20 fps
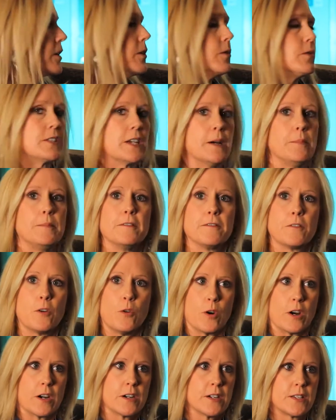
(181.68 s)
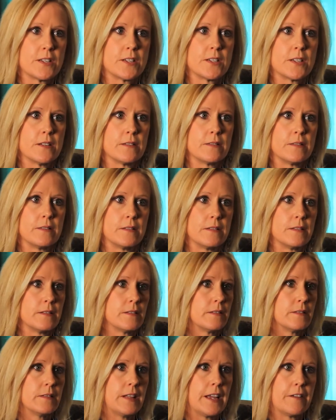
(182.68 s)
goes up, of course,
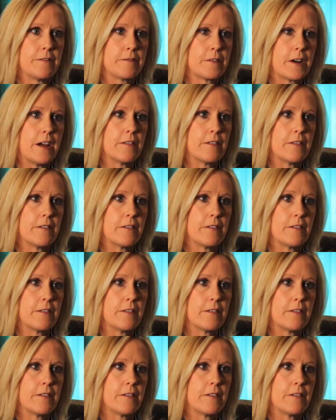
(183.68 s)
like for